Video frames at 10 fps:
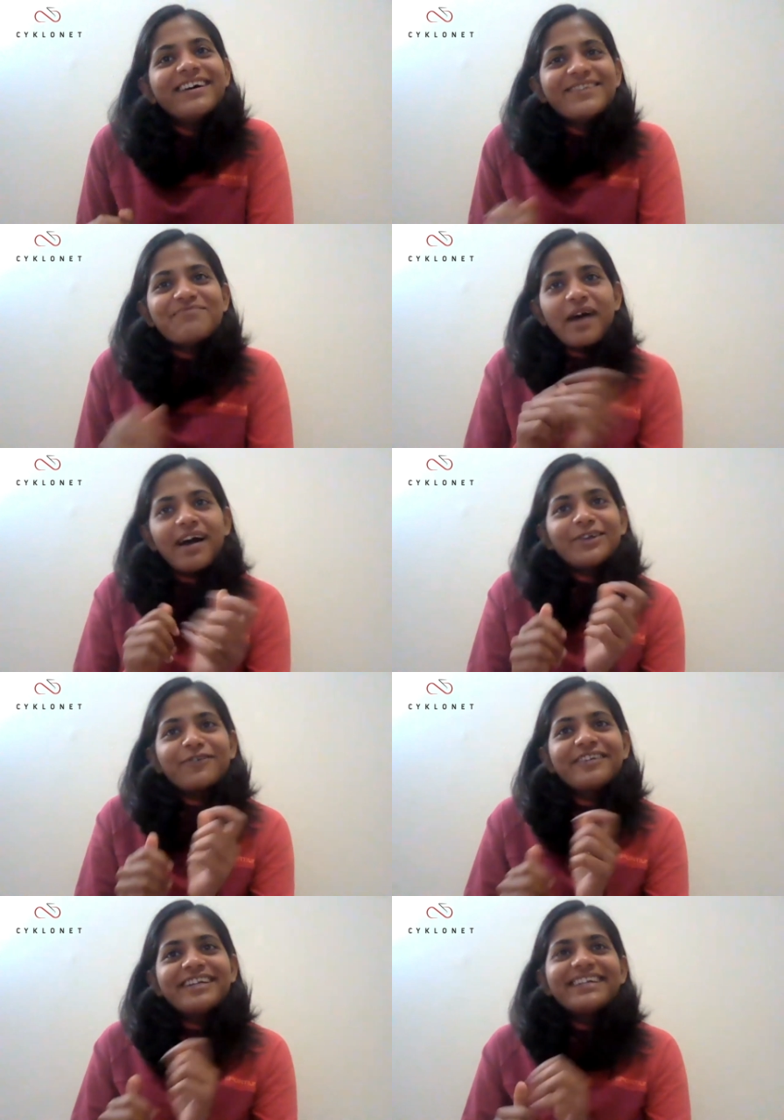part
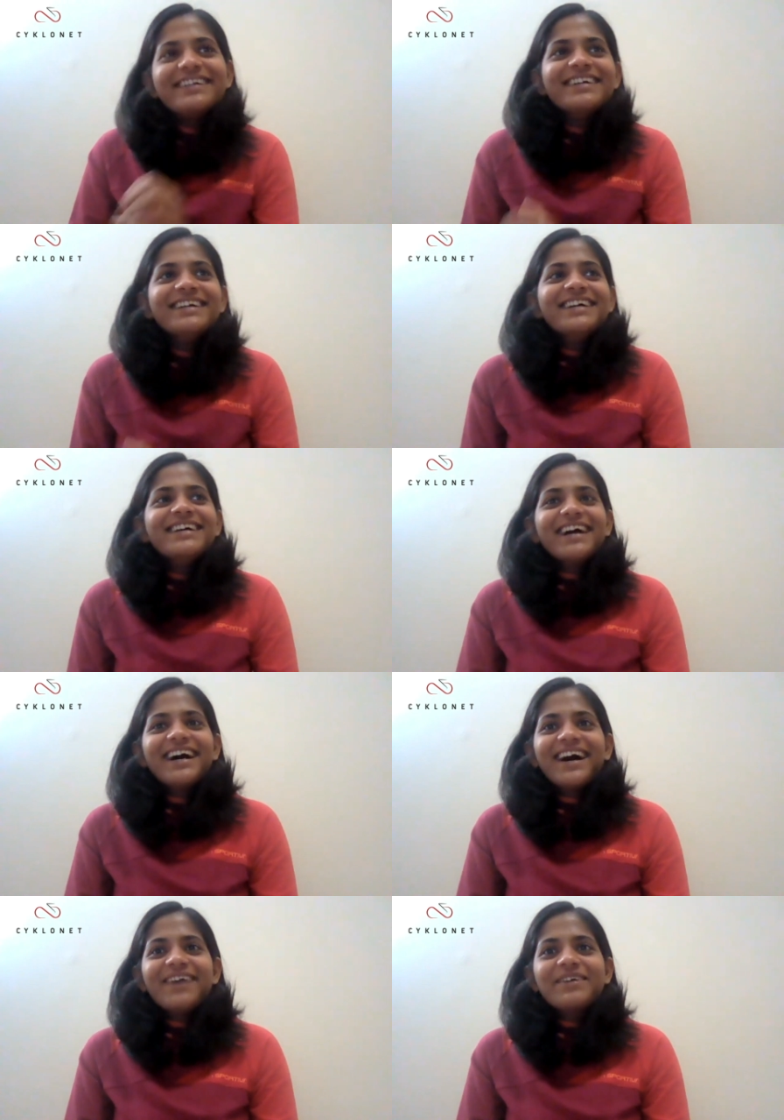of it
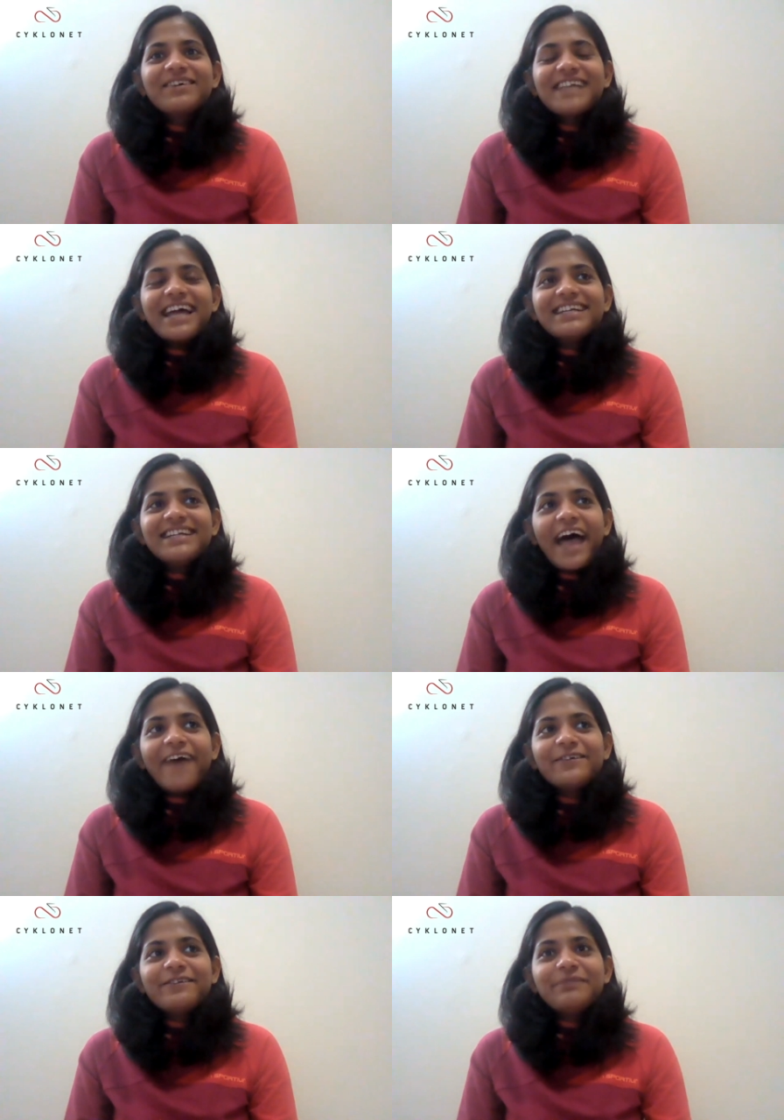because I didn't
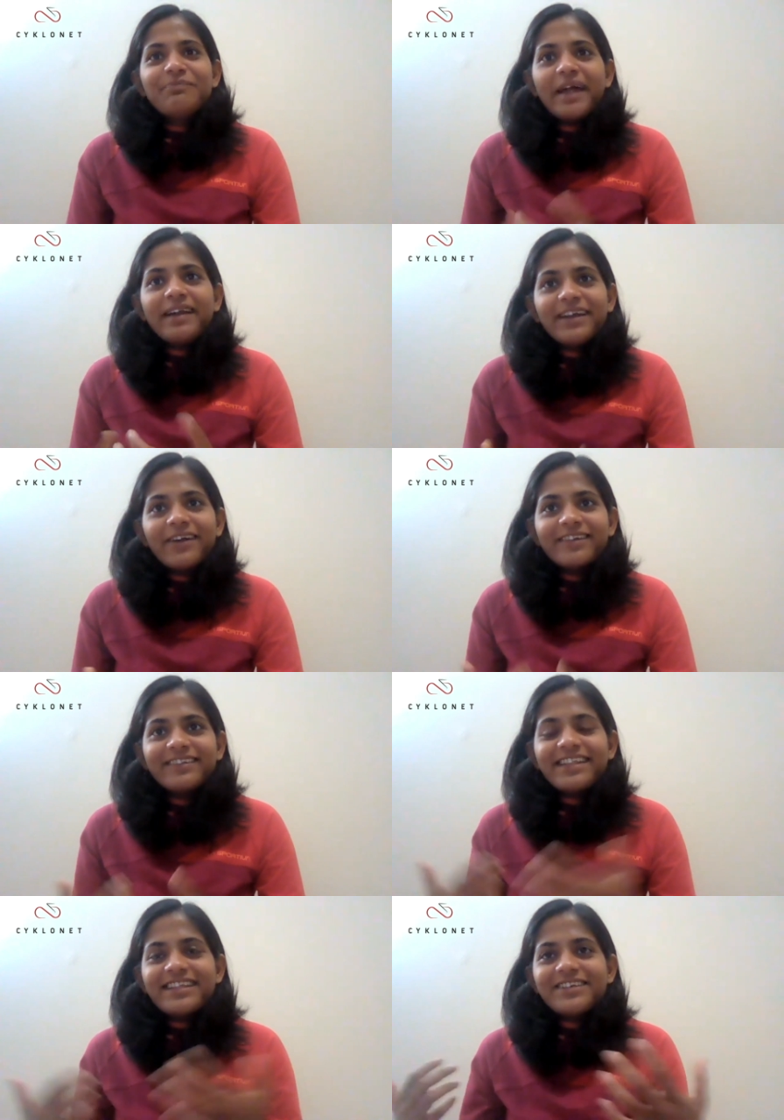have to depend
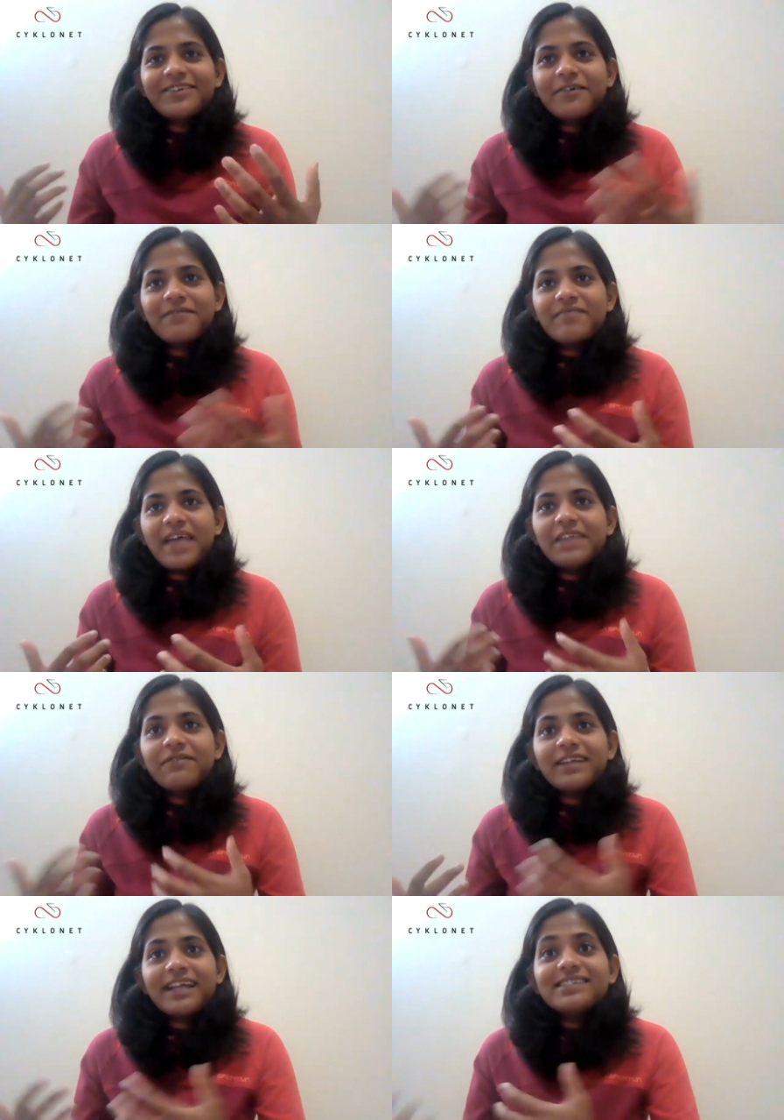on
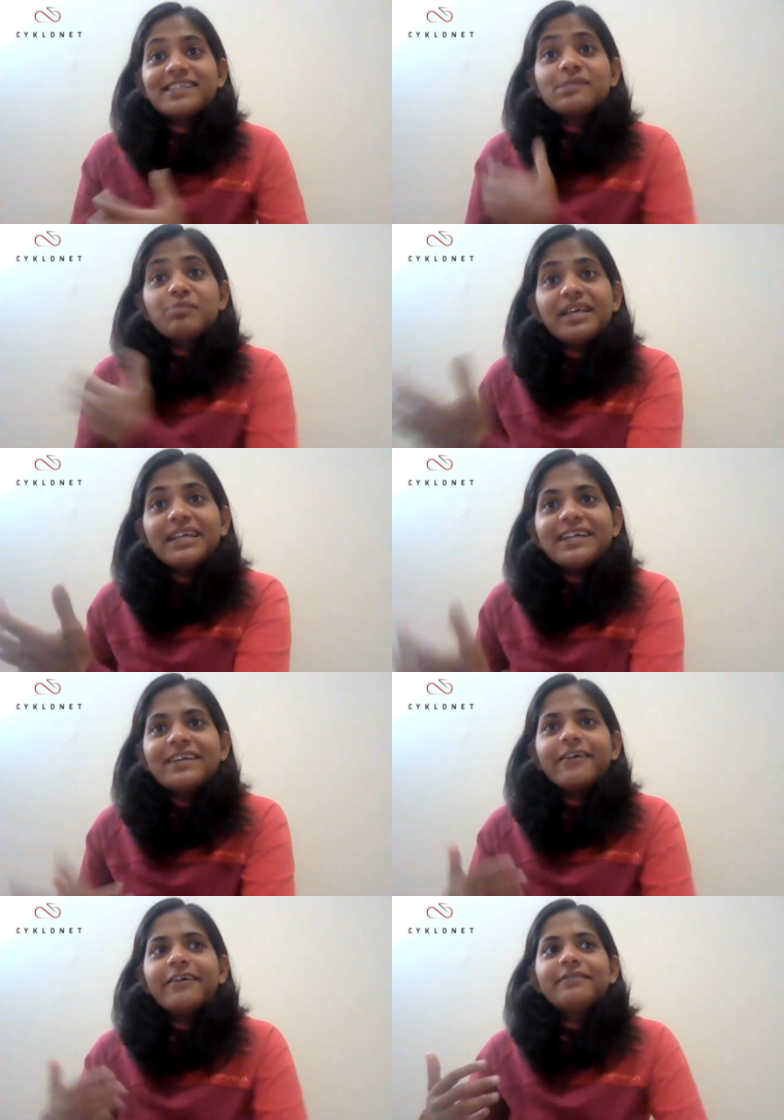anyone else's speed
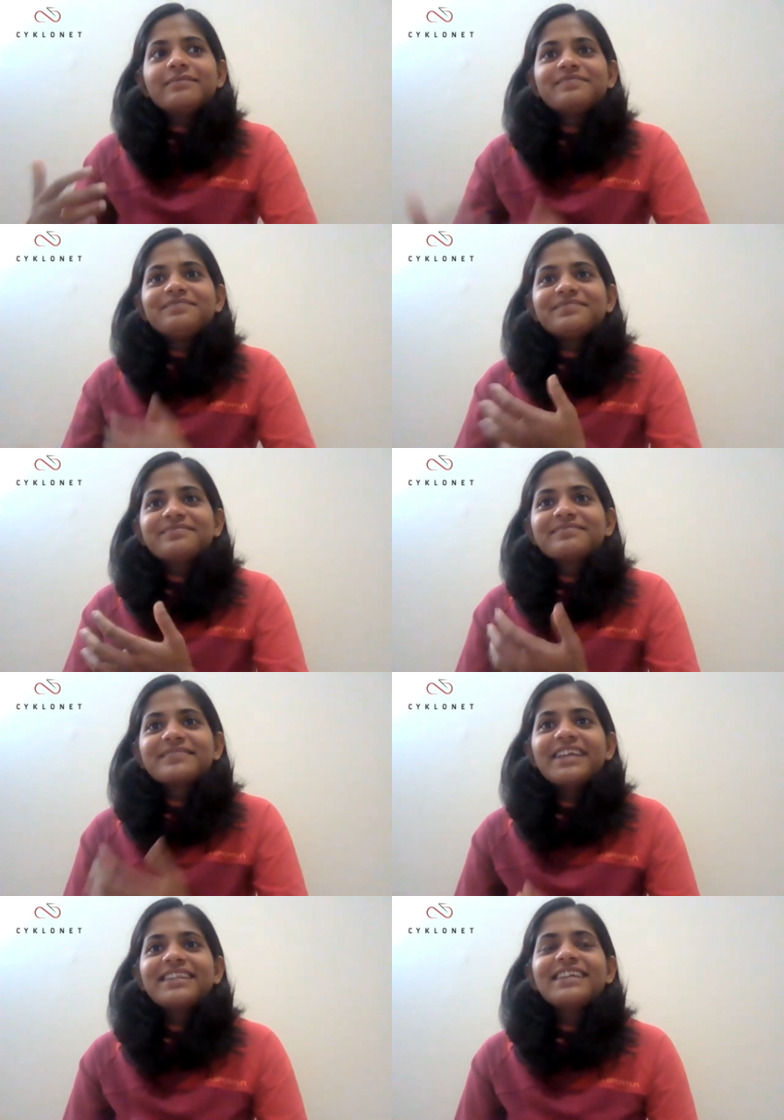or
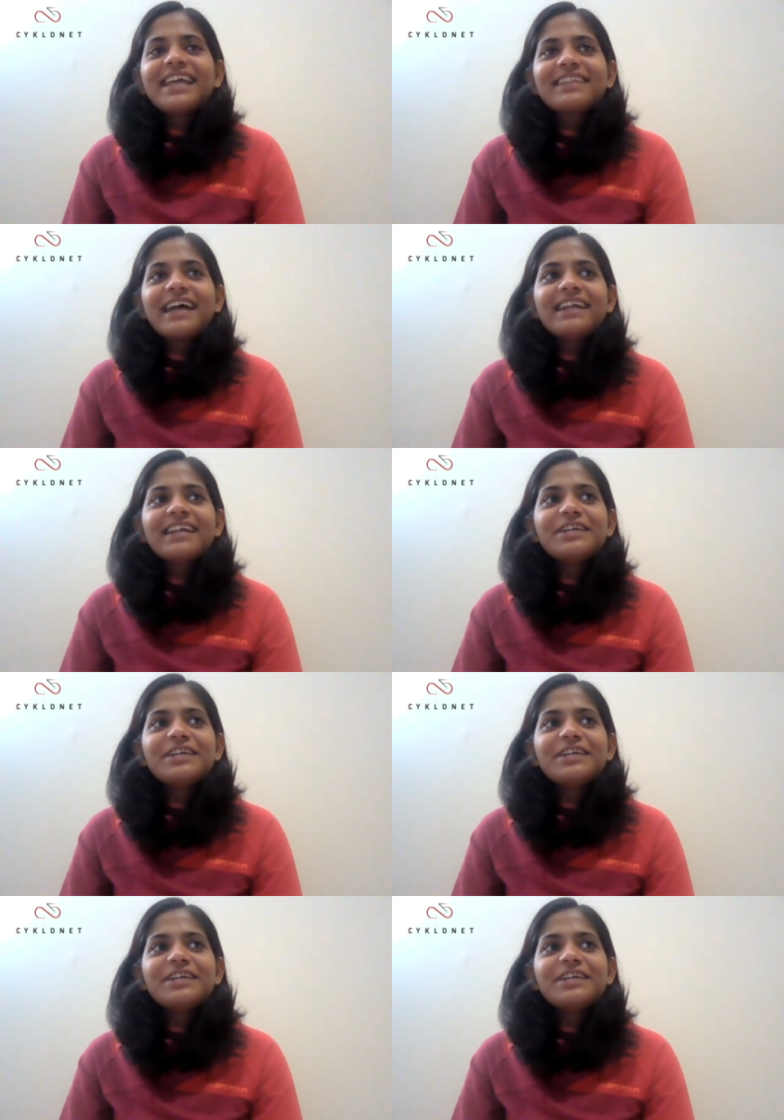anything like that.